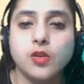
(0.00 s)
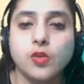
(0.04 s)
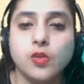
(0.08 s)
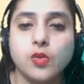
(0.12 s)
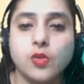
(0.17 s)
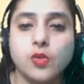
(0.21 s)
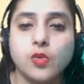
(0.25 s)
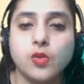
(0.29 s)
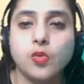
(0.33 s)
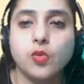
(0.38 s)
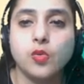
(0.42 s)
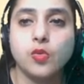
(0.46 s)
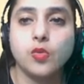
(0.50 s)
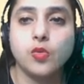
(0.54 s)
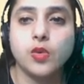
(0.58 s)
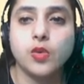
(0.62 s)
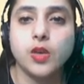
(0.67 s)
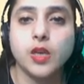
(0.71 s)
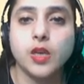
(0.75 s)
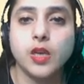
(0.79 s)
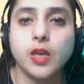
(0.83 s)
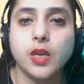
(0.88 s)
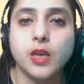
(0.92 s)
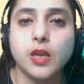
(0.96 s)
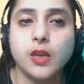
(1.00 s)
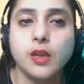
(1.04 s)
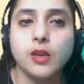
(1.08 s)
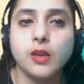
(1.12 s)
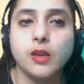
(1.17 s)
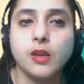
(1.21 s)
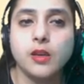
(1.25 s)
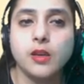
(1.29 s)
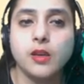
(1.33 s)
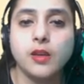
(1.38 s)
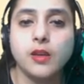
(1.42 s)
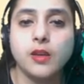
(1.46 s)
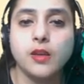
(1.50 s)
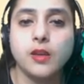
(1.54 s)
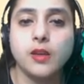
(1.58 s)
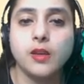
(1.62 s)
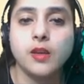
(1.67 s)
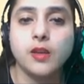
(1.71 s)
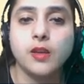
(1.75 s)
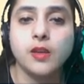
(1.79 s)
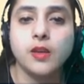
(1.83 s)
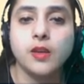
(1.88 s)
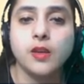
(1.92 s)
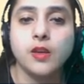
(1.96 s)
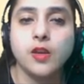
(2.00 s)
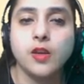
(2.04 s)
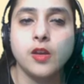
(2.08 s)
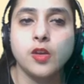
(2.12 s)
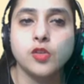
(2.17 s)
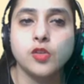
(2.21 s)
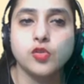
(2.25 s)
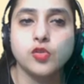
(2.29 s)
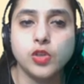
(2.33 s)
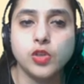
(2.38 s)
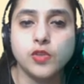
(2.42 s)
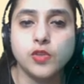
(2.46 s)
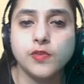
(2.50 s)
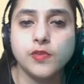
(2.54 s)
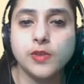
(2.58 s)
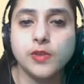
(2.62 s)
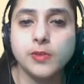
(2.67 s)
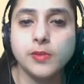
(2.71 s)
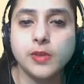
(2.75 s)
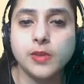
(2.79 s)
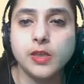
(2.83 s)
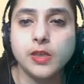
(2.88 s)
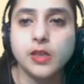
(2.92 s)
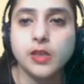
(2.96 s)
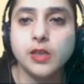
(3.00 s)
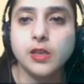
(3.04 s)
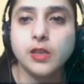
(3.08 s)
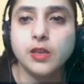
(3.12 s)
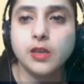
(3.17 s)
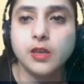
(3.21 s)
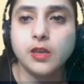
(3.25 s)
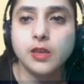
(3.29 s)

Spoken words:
Okay, so it will be,